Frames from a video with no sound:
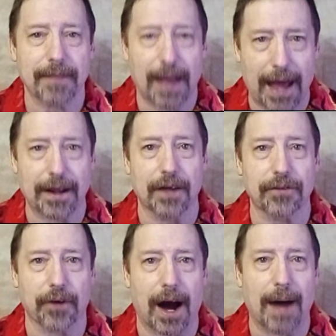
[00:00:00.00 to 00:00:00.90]
at
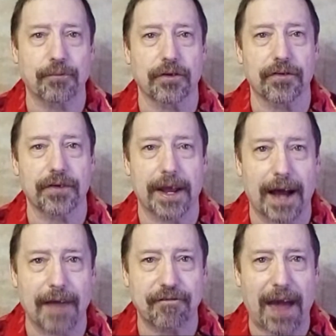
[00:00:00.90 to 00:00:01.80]
other options, and
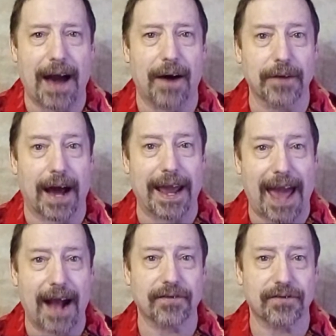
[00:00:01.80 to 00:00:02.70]
I
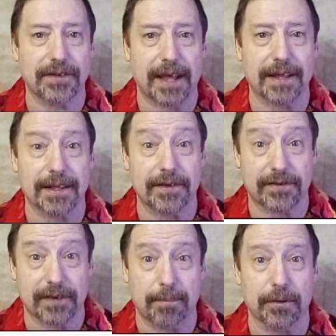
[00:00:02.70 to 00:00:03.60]
accidentally
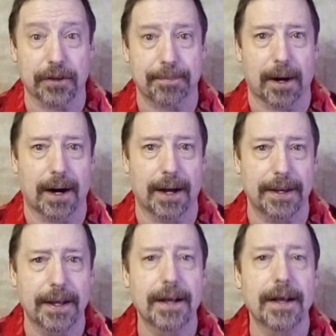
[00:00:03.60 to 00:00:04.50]
stumbled
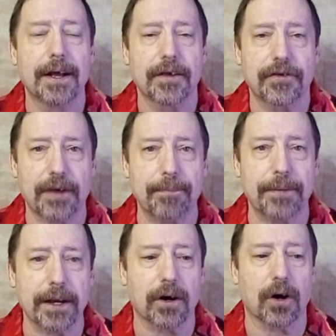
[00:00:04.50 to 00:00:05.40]
upon
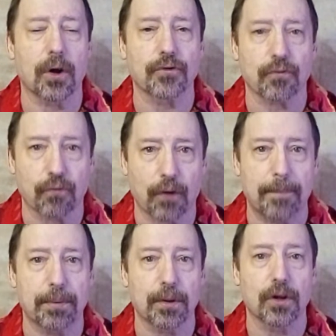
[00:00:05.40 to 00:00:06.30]
something called
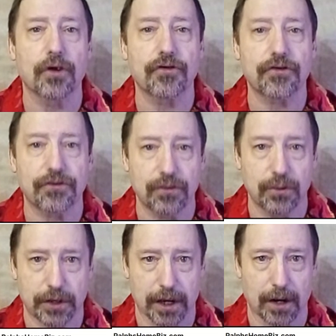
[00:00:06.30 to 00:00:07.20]
Rumble
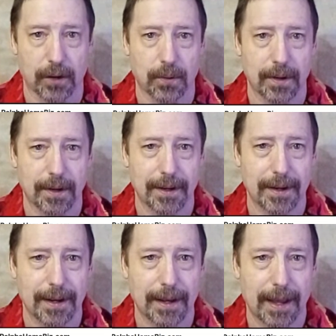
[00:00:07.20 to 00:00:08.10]
Studio.
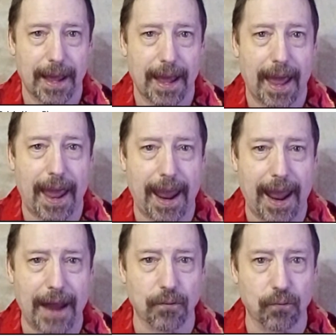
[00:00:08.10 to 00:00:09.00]

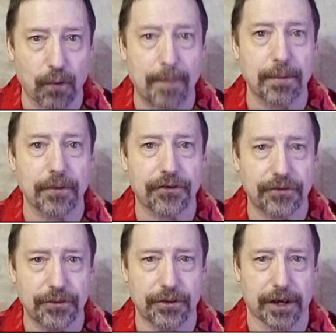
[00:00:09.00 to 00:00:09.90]
And Rumble
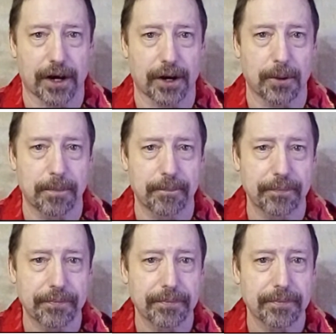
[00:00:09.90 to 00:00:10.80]
Studio
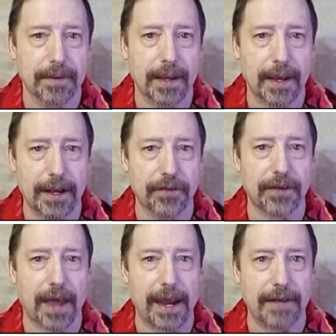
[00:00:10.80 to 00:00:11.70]

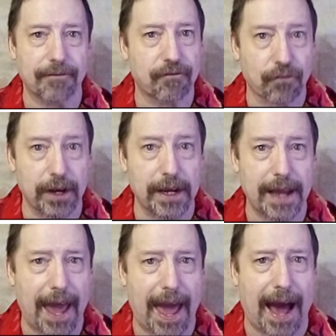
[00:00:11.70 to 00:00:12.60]
is a
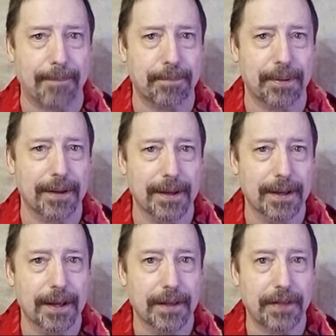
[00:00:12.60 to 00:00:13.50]
free app
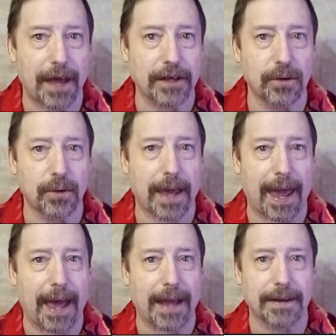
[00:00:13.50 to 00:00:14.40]
that you
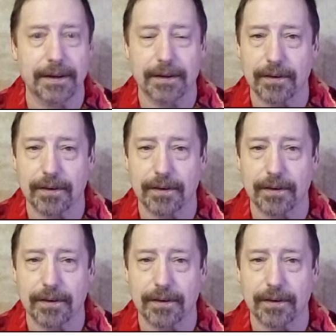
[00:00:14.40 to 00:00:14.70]
can